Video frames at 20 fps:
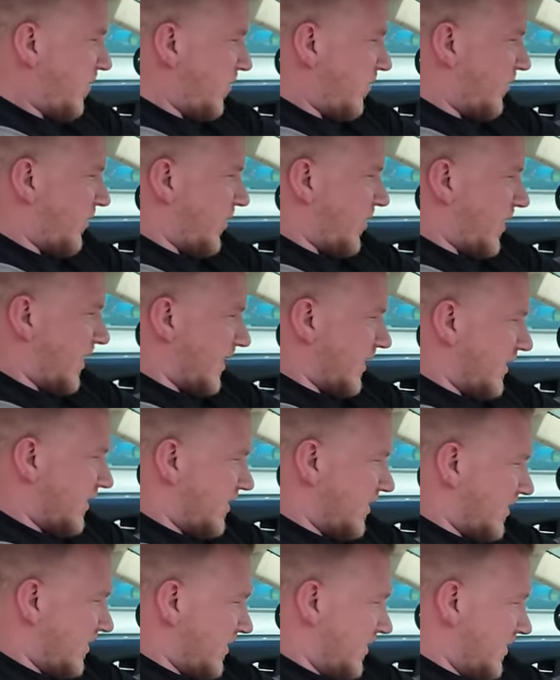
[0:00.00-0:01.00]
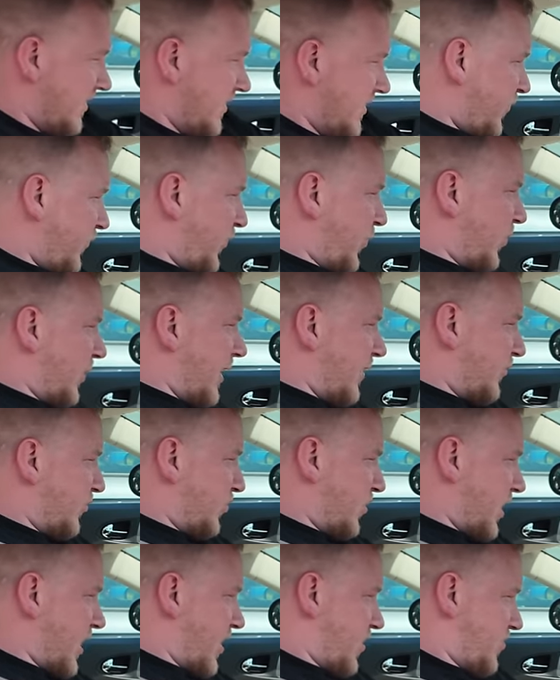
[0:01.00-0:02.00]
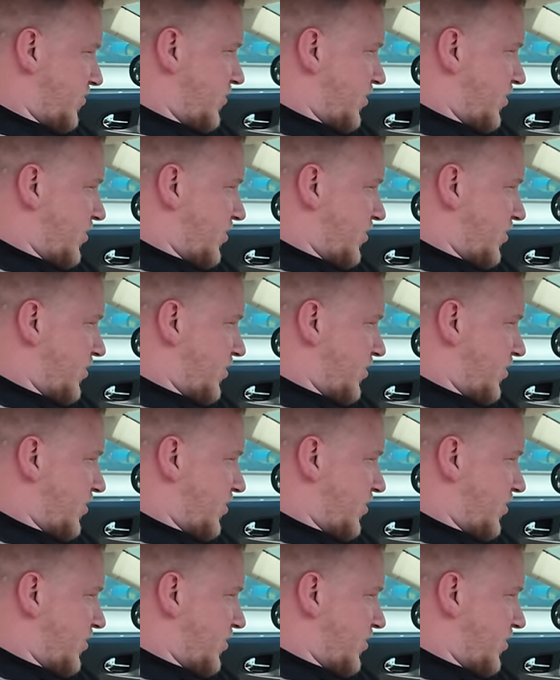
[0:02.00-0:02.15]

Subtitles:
refined. Fuel level low,